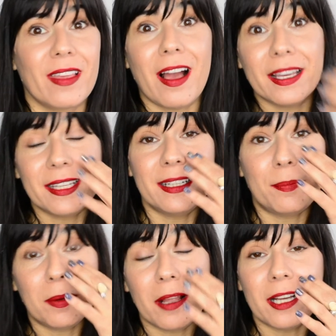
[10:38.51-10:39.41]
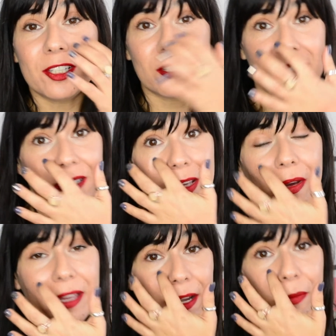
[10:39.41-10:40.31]
I can apply just
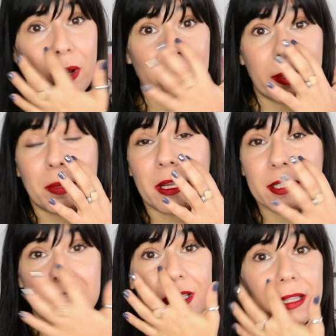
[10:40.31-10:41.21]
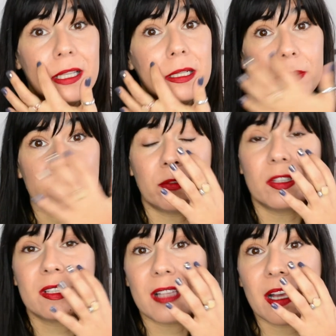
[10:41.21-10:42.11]
get away with applying just a little bit on
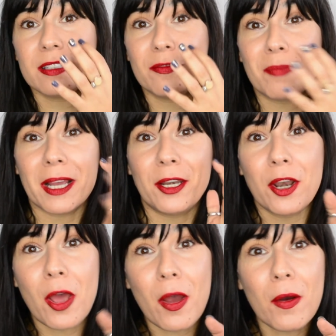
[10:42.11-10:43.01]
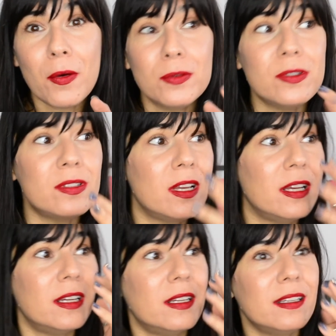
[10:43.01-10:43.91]
the sides of my nose,
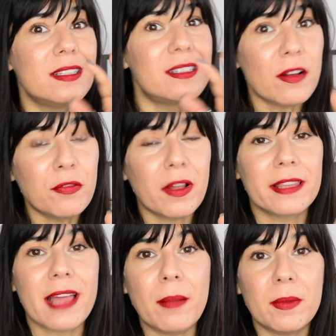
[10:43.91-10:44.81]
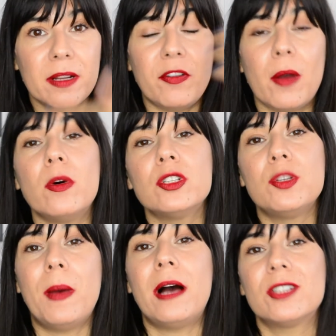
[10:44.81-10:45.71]
stuff like that. But if I want
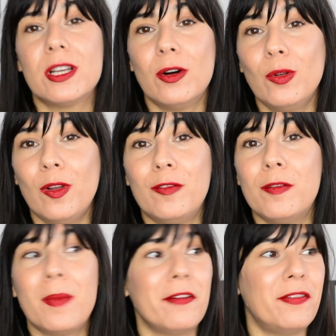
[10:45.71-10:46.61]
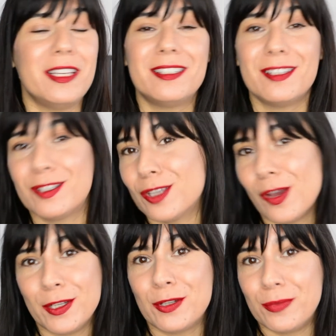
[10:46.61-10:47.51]
to powder all over my face, this is
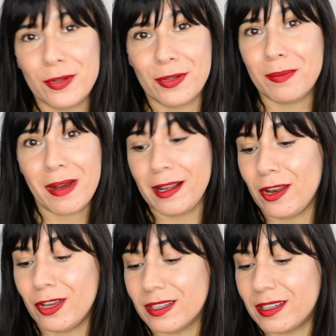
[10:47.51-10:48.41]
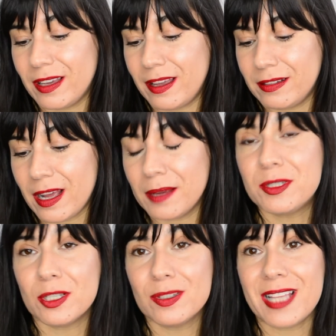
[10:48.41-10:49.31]
going to ruin my look. And I'm
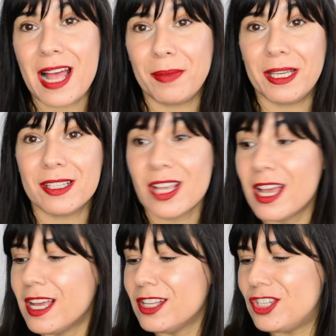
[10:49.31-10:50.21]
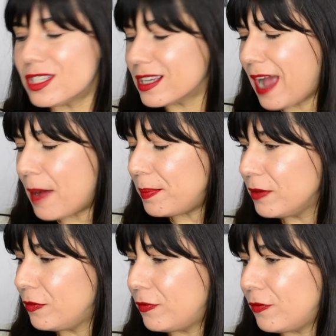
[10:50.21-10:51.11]
so sad because just a couple
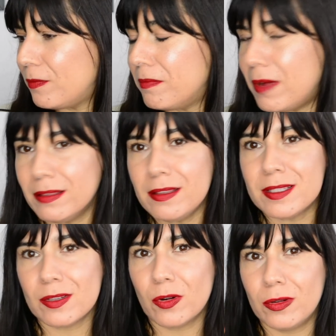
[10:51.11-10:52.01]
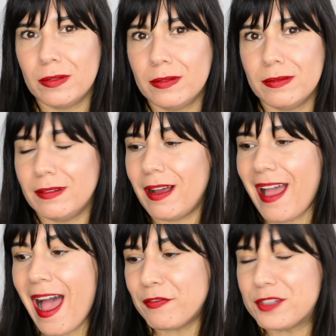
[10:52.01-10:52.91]
of months or
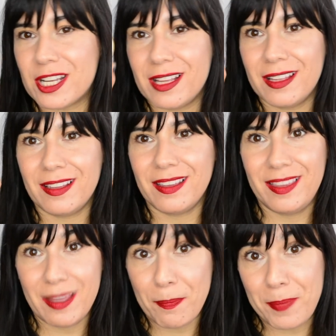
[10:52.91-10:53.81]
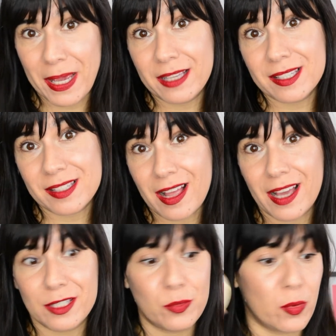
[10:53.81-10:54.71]
after the big
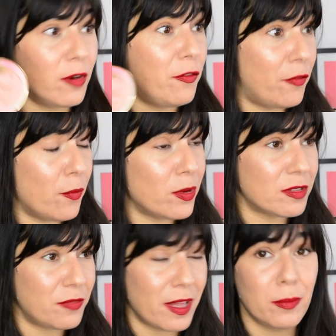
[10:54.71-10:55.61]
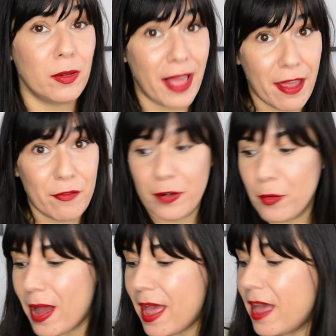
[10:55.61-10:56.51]
size were was available
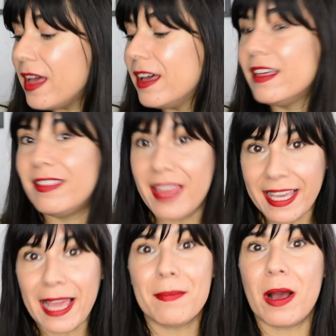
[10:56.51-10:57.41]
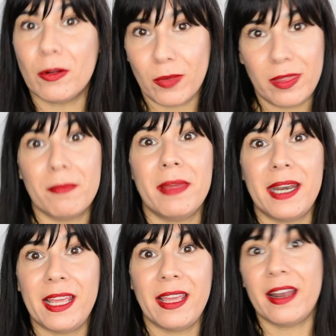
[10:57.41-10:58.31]
everywhere, they came out with the
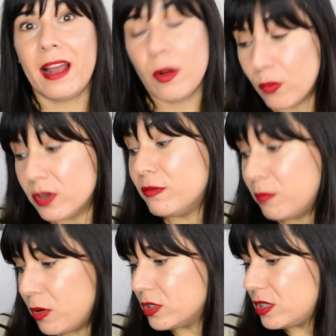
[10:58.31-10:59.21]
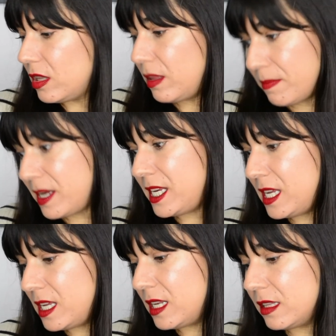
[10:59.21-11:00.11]
mini, and I would have bought the
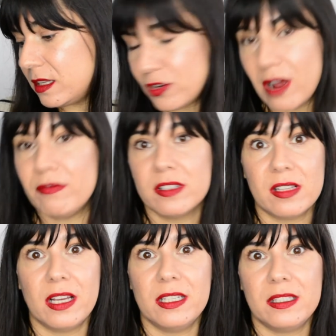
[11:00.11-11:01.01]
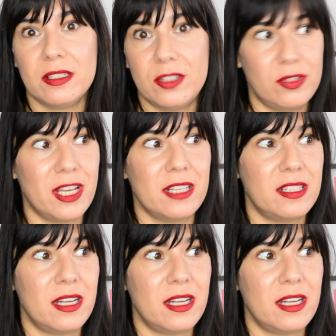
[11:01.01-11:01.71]
mini, the travel size, to test it